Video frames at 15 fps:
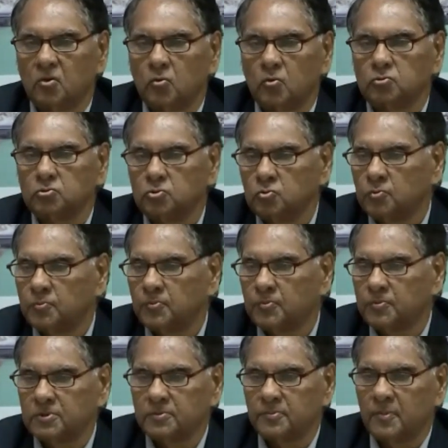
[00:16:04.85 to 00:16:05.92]
closed loop
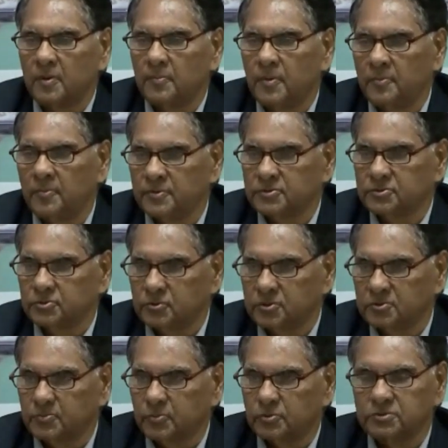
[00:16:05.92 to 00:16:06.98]
pump
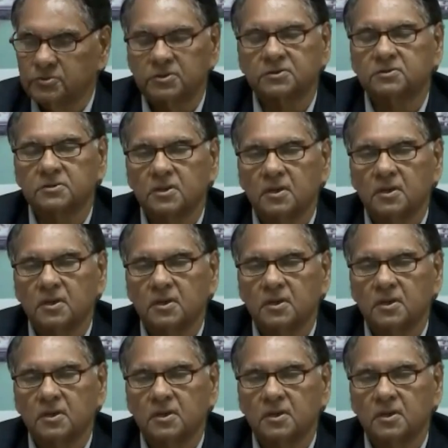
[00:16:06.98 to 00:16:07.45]
storage project.